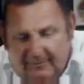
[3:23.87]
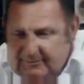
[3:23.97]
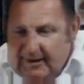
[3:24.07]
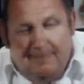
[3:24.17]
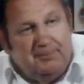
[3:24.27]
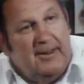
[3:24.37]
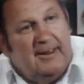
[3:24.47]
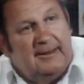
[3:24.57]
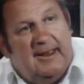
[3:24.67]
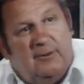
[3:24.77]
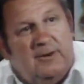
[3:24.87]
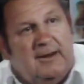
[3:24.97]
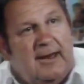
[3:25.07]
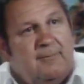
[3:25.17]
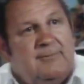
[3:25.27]
Same play again. We
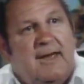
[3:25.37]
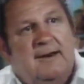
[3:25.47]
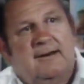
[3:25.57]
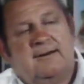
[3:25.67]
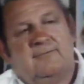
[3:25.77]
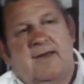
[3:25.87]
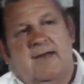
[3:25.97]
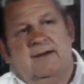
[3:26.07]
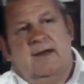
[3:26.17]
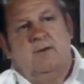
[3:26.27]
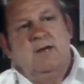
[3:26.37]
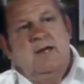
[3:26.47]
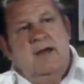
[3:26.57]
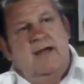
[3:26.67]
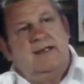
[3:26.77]
got him down on the ground. Now,
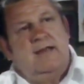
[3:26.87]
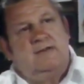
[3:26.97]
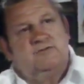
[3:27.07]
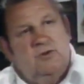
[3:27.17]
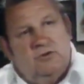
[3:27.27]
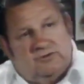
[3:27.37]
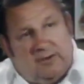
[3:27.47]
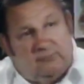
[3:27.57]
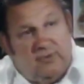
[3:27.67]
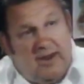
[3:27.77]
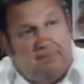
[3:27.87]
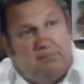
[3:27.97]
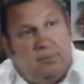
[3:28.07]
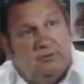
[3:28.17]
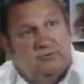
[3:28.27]
I got his nose, and I'm trying to
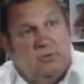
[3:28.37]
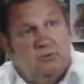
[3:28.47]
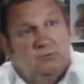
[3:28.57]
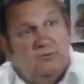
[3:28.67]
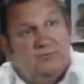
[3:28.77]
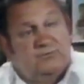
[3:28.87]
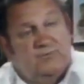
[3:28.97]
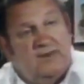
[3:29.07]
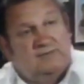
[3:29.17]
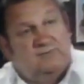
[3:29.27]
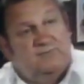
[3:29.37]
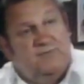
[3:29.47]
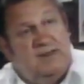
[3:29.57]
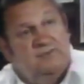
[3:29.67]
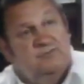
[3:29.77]
pull his nose off his face. And
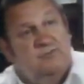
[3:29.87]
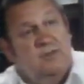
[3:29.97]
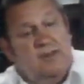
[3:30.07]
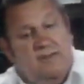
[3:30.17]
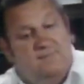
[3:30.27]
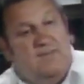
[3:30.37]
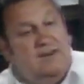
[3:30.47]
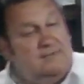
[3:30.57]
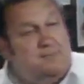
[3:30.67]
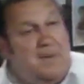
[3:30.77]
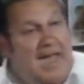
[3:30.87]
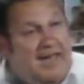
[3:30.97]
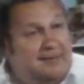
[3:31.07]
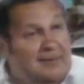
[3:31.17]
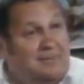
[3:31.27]
Finnegan's, Finnegan's
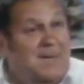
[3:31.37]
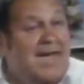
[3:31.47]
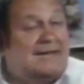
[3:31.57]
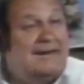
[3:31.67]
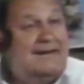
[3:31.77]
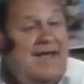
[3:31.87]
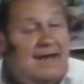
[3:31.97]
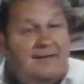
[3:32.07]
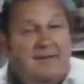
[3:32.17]
banging on the back of the neck.